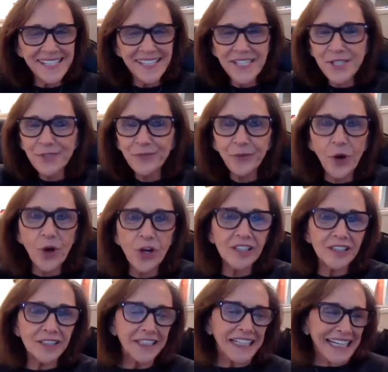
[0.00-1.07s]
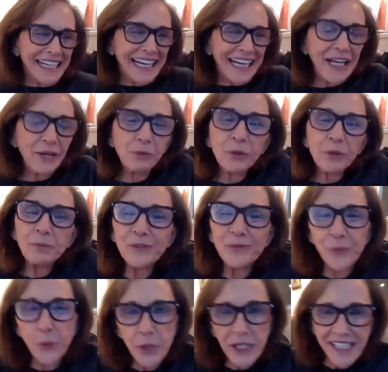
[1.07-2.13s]
this fall, it will be
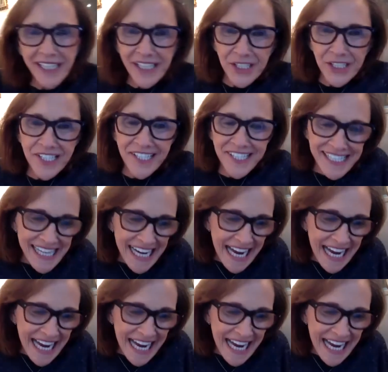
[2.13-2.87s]
40 years.